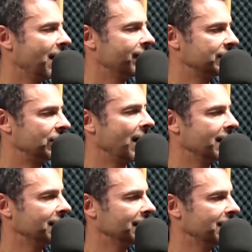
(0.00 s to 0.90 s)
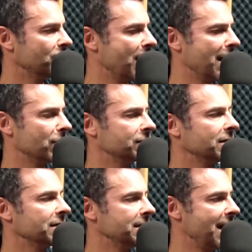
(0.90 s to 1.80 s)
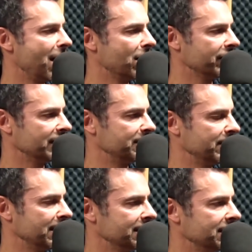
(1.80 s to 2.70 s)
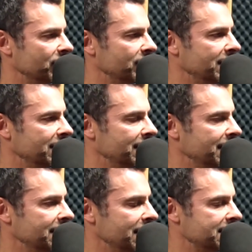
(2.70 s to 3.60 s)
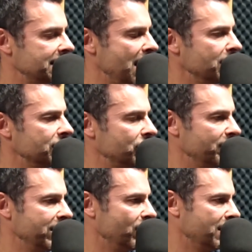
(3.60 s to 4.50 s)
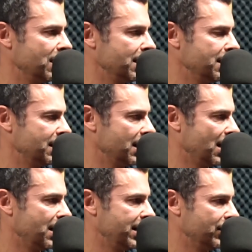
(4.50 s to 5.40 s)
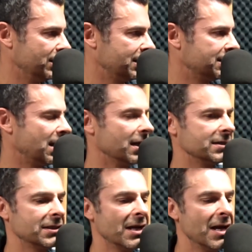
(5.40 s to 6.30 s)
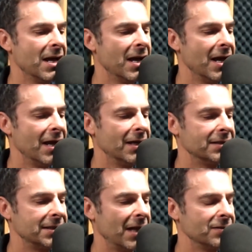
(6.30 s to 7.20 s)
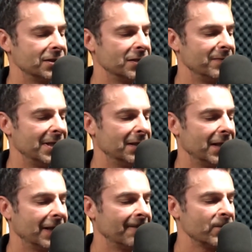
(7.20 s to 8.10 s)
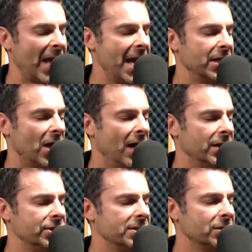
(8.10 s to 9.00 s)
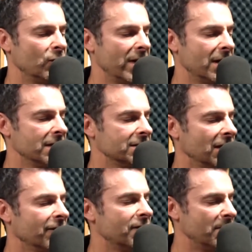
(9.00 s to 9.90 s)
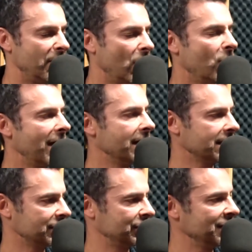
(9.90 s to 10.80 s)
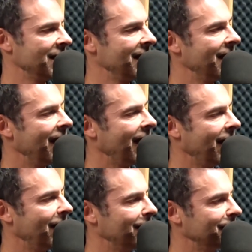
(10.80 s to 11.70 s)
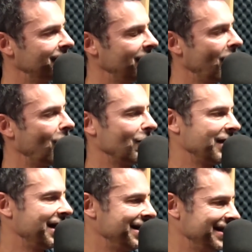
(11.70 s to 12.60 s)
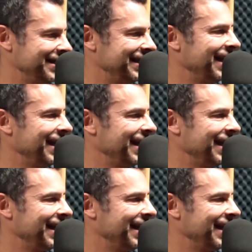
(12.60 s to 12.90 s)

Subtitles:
of a tightly wound narrative experience. It sounds to me, when I hear it discussed, it sounds to me like a conscious awareness of the poetics of all that is,